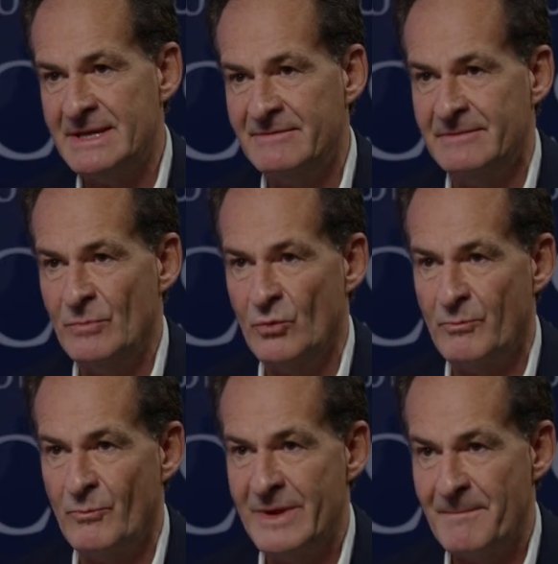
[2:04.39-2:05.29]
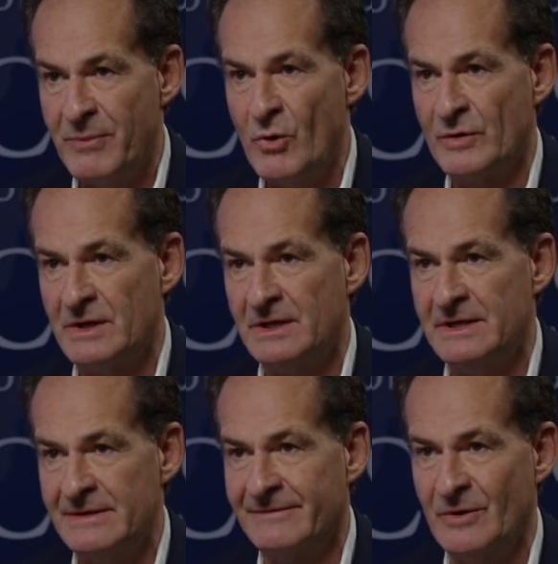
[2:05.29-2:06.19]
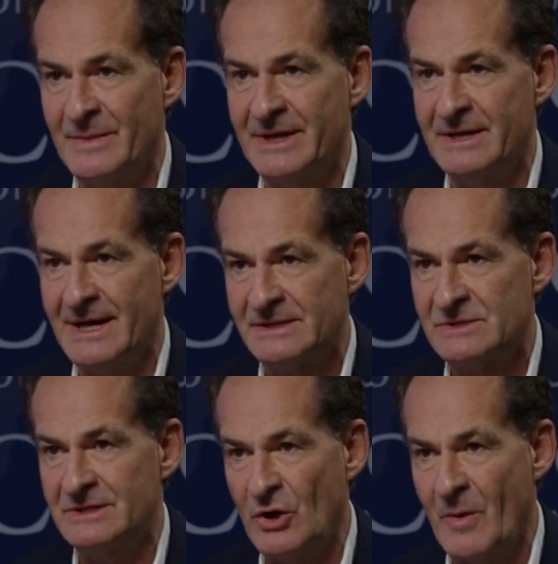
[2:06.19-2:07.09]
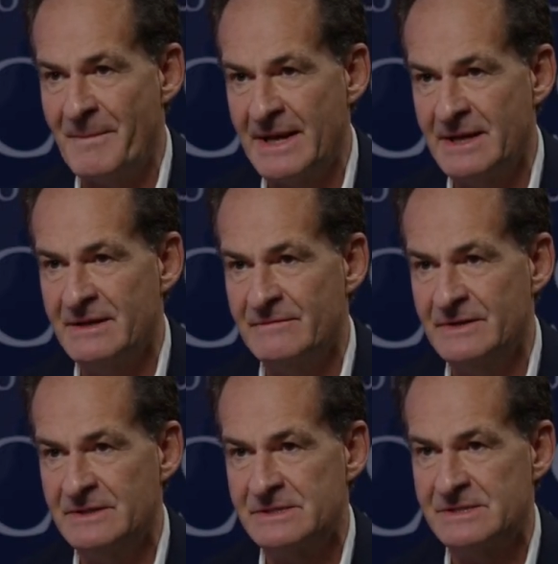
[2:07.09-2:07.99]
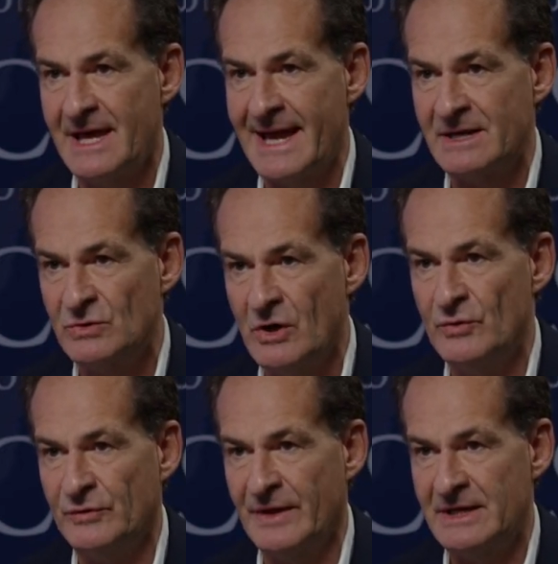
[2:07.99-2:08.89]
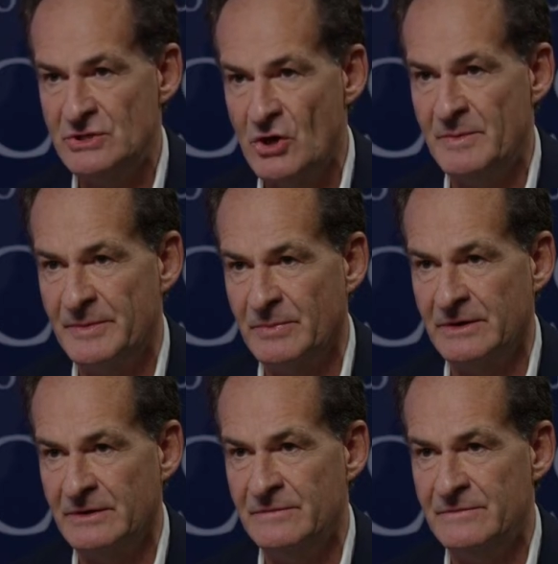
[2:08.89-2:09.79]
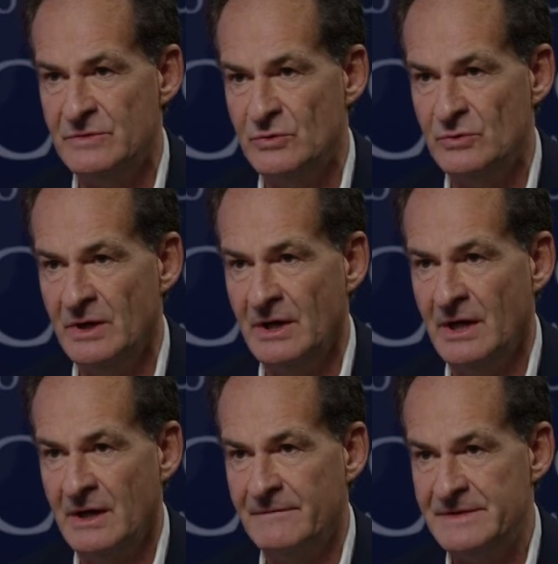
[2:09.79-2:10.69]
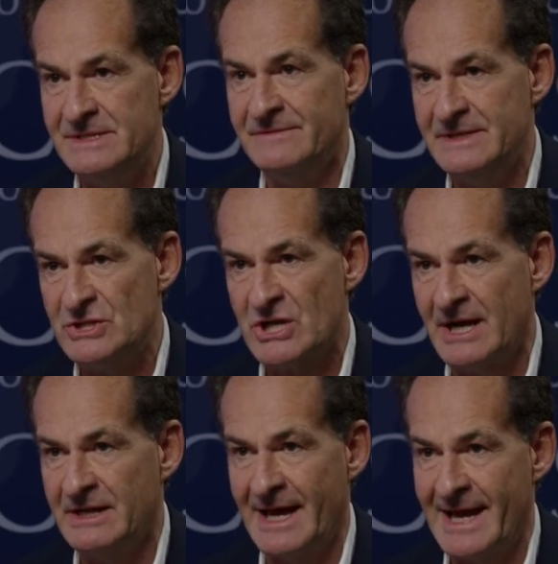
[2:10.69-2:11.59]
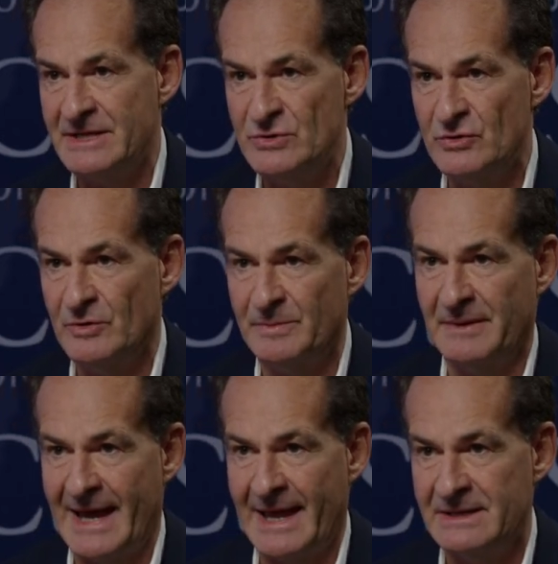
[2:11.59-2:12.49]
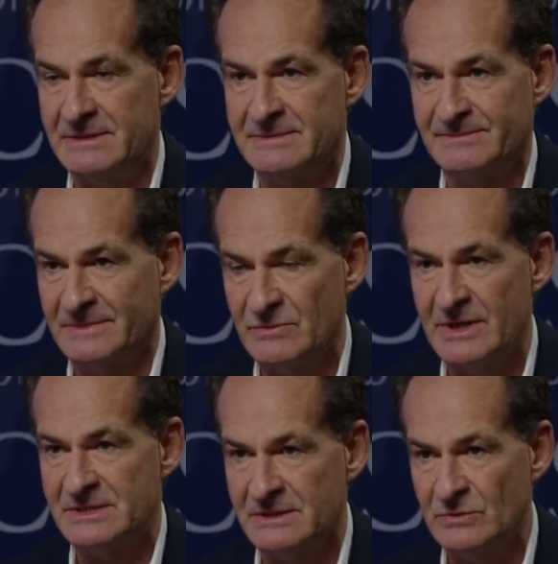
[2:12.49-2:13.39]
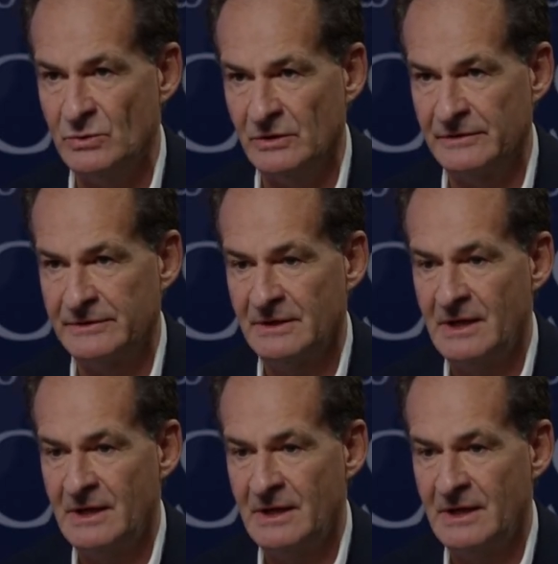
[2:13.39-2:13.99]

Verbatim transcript: even more importantly from an industrial competitiveness and growth and jobs point of view vis-a-vis -vis China and Europe and the rest of the world.